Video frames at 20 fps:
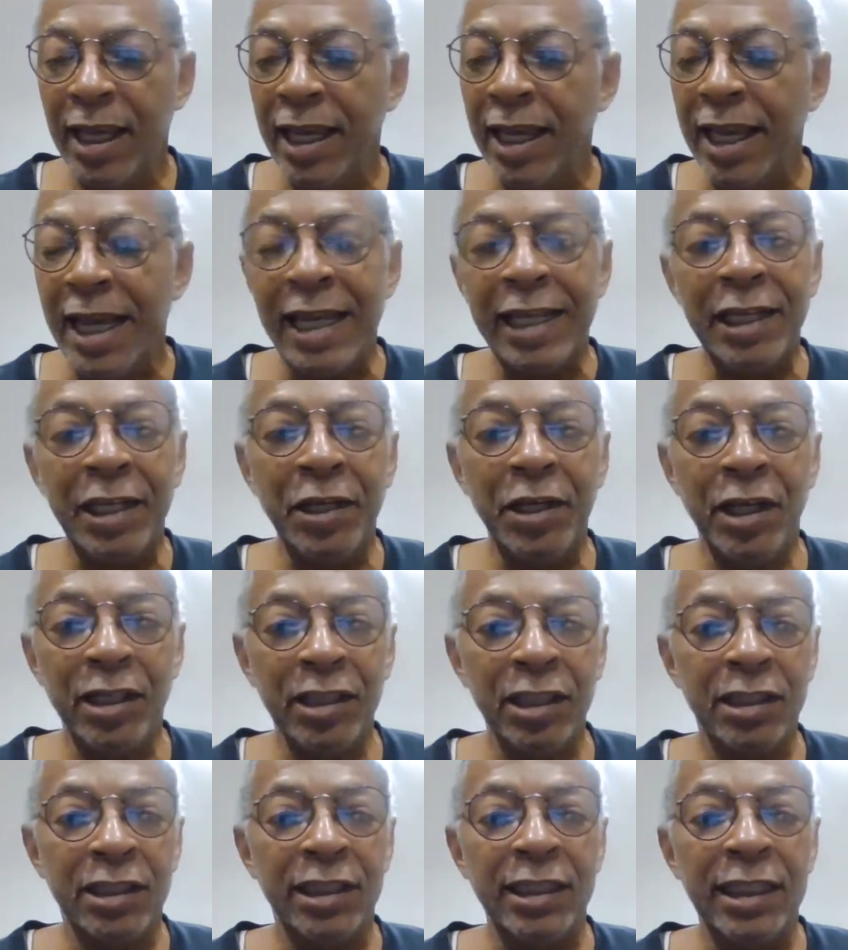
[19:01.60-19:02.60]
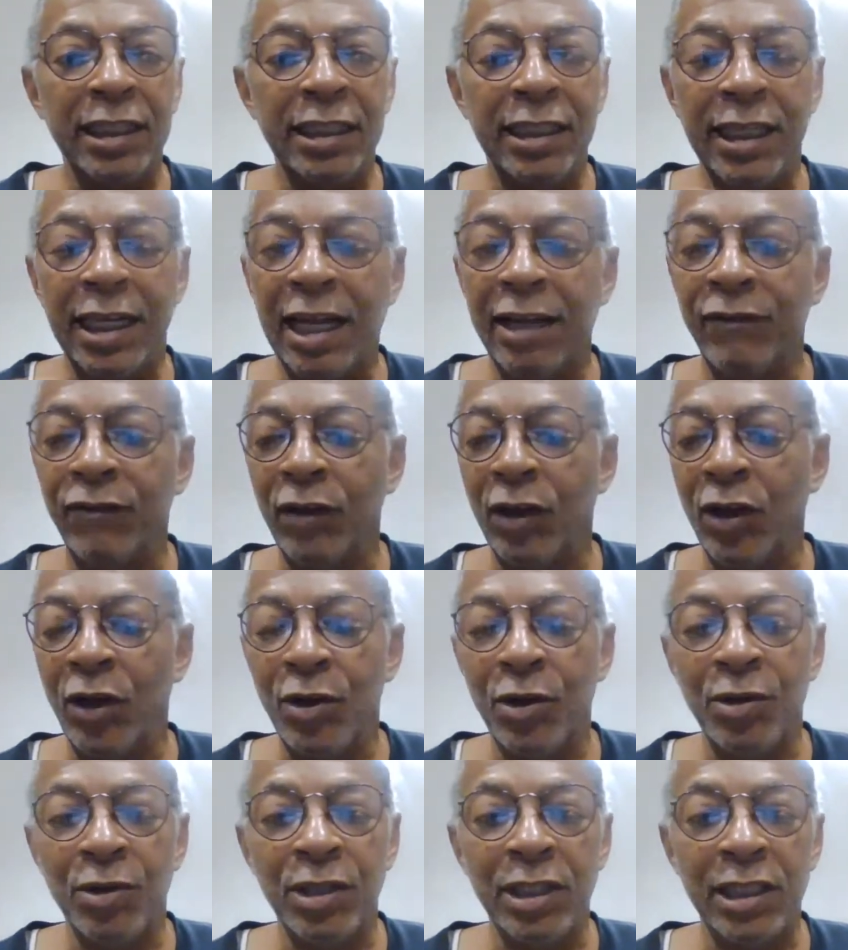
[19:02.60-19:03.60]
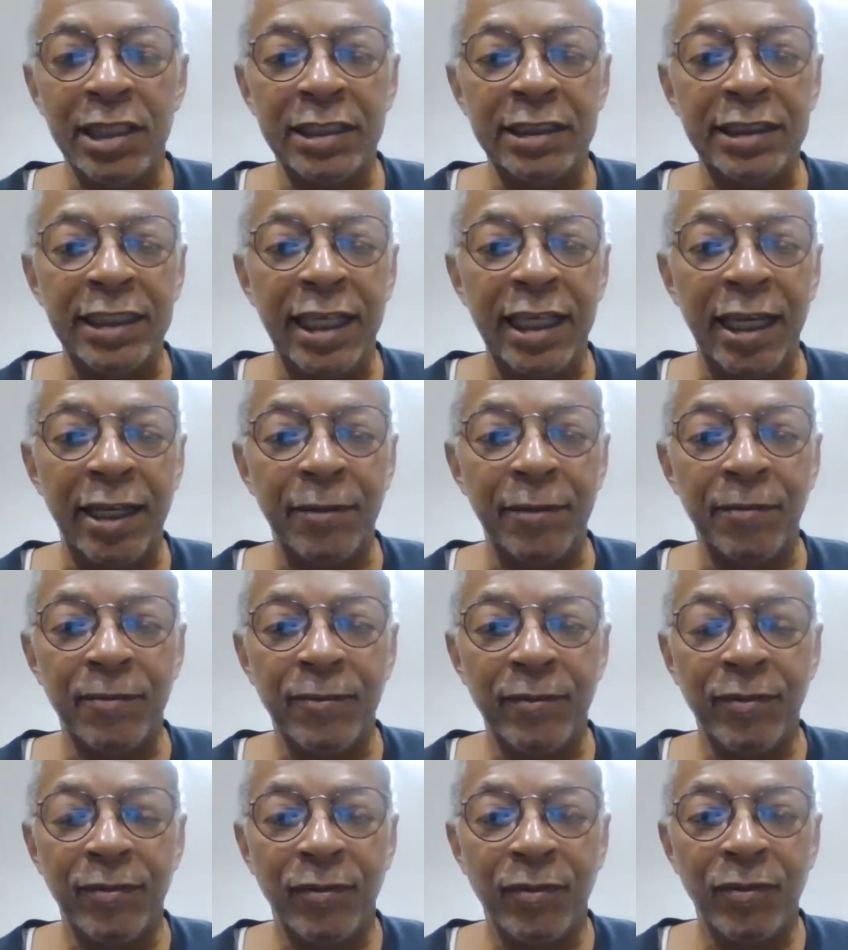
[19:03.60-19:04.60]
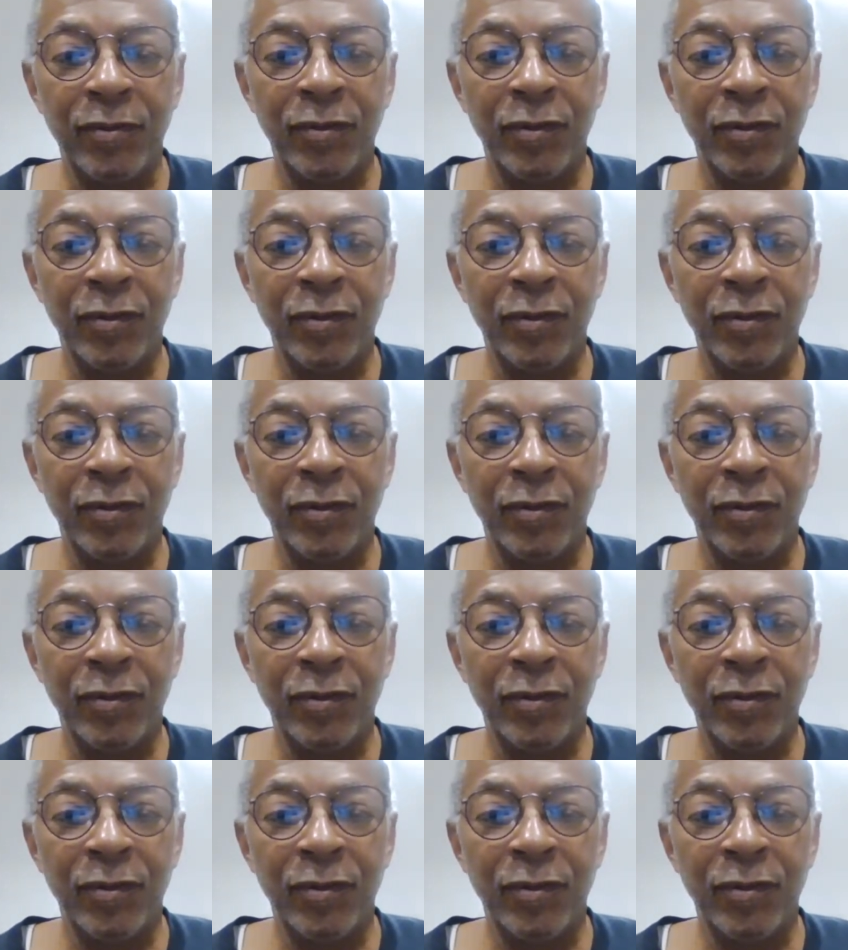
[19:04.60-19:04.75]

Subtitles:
And another thing that I've learned is that,